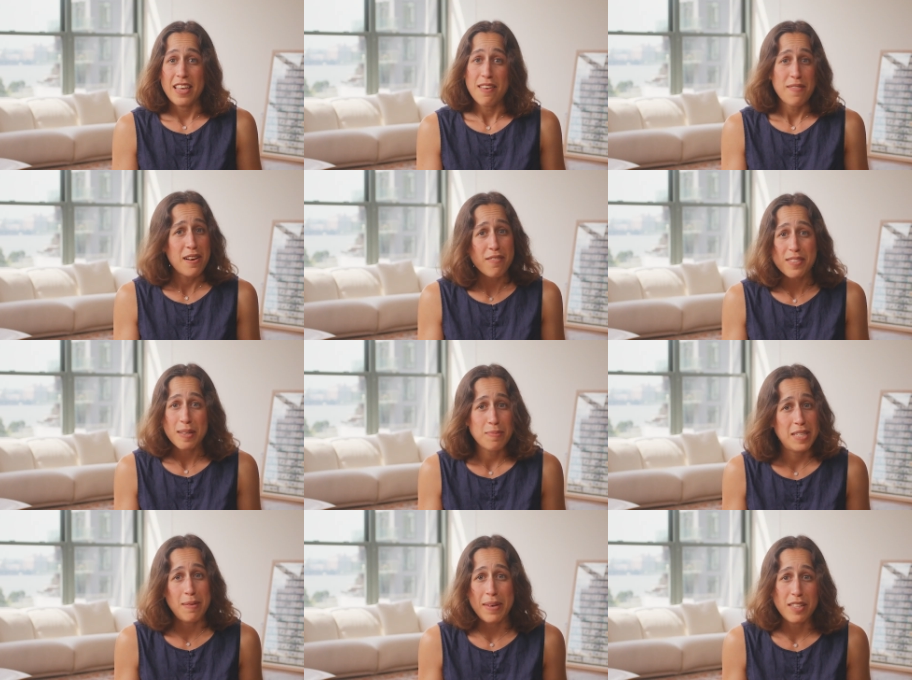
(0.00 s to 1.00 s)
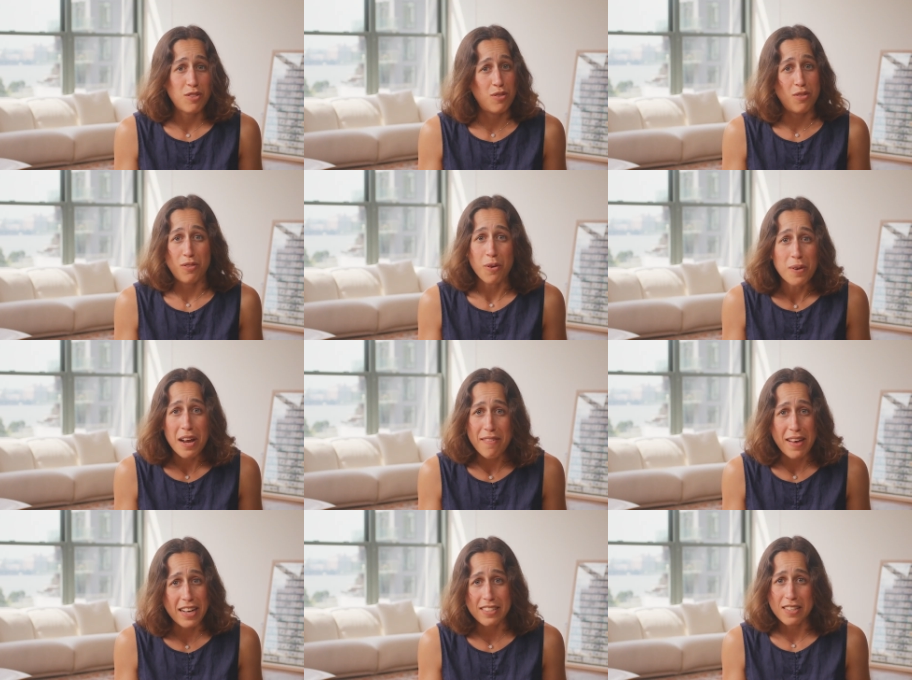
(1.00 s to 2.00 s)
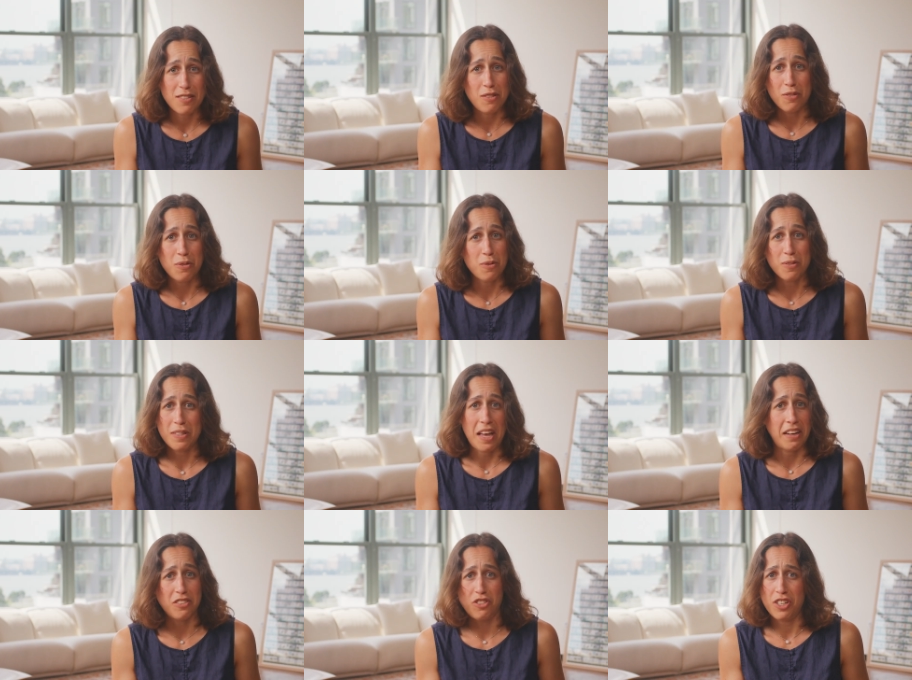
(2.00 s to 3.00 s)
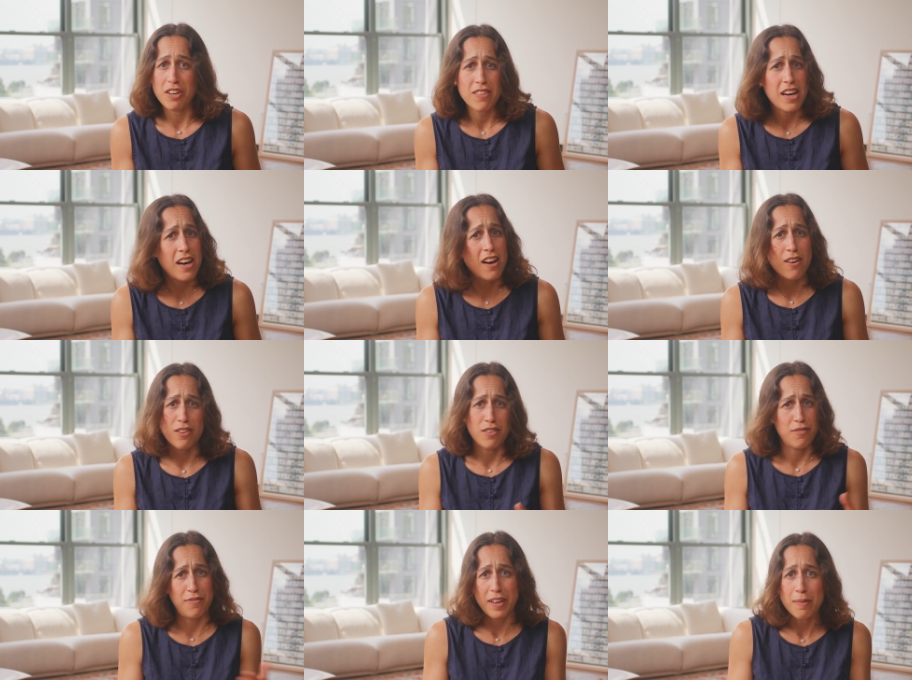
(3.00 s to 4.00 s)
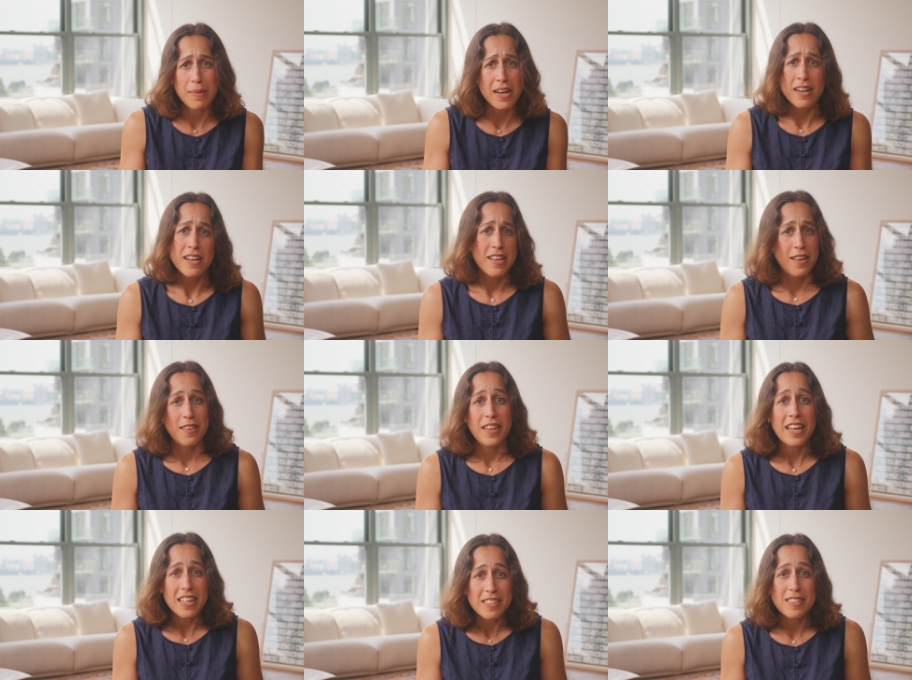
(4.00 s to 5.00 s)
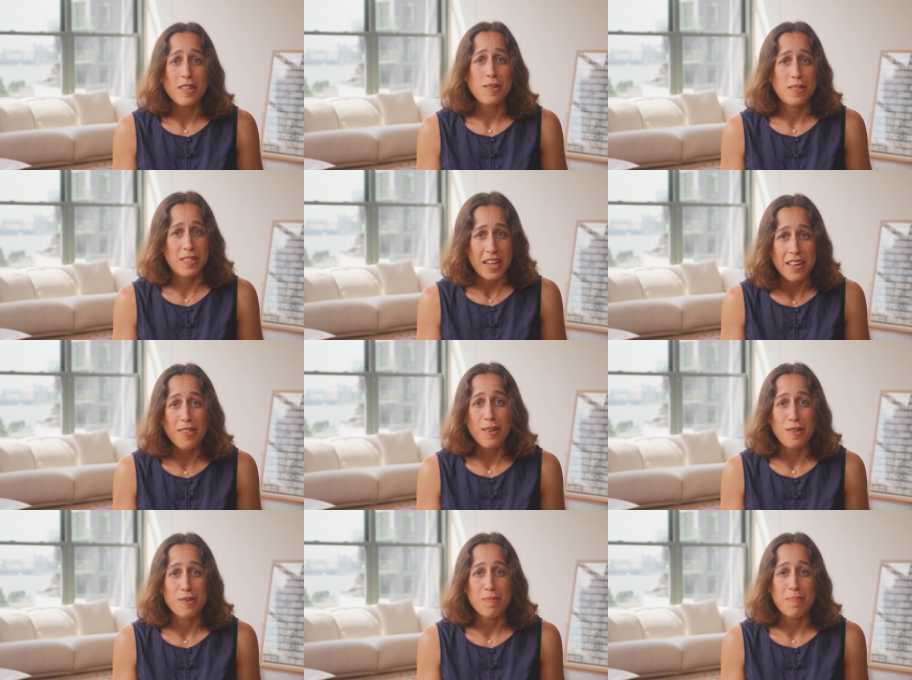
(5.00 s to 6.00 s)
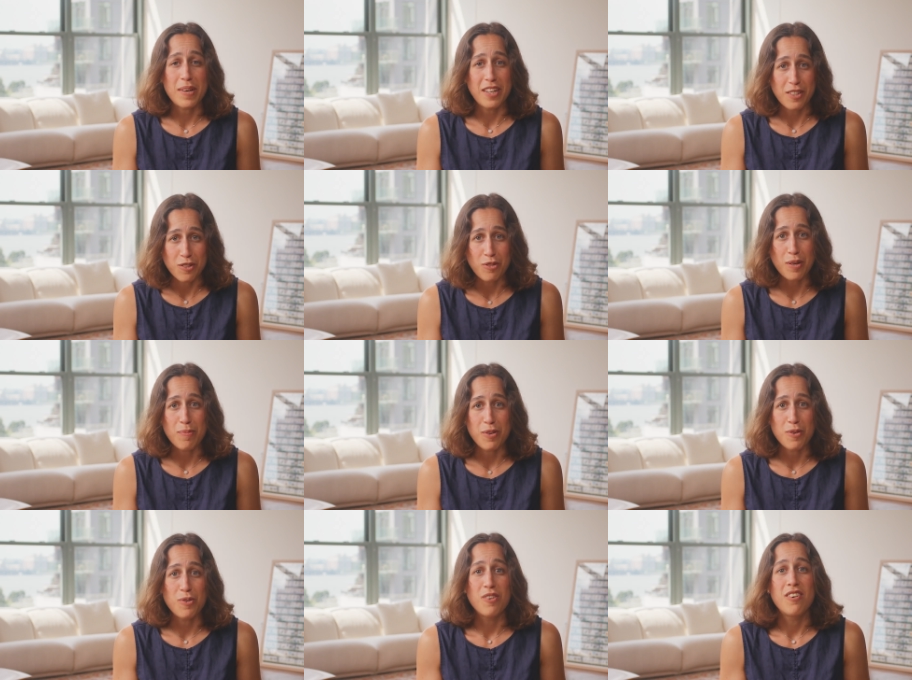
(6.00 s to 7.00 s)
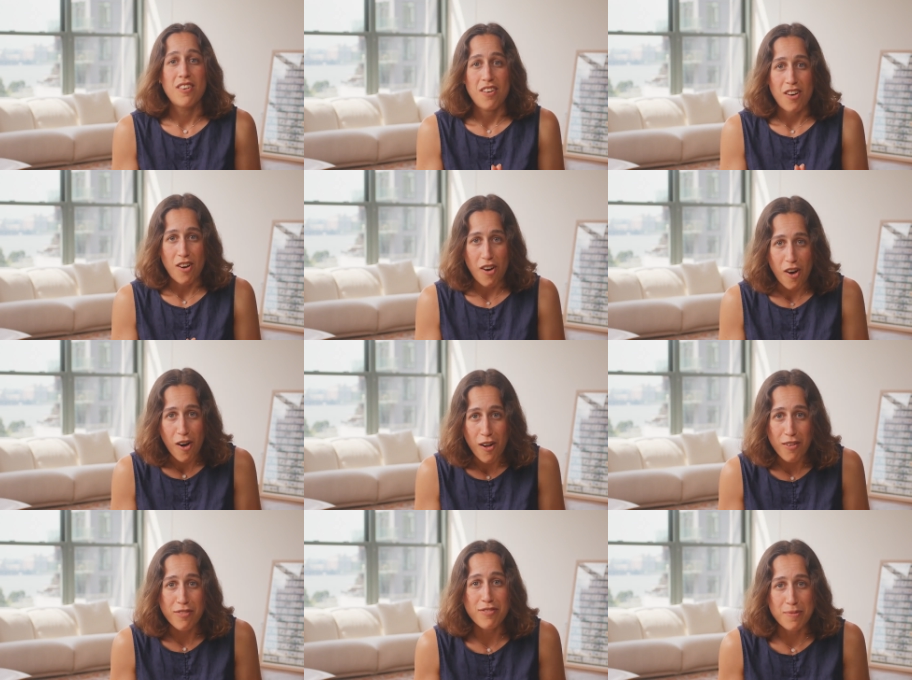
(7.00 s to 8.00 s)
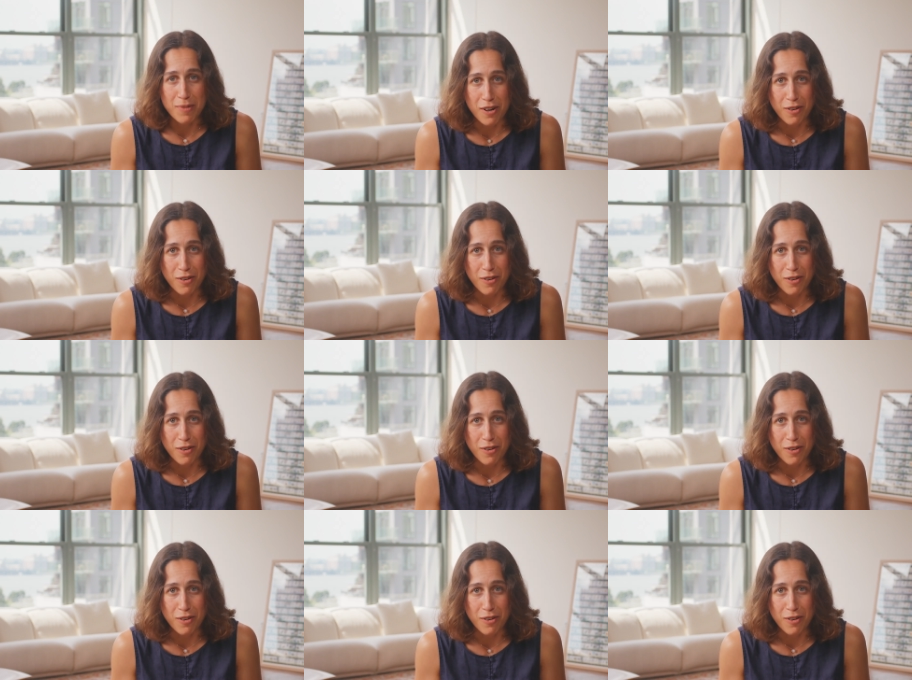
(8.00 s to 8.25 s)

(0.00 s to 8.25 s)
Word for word: even if some teammates don't have access to tools like Jira or Figma, they can still stay in the loop and contribute all from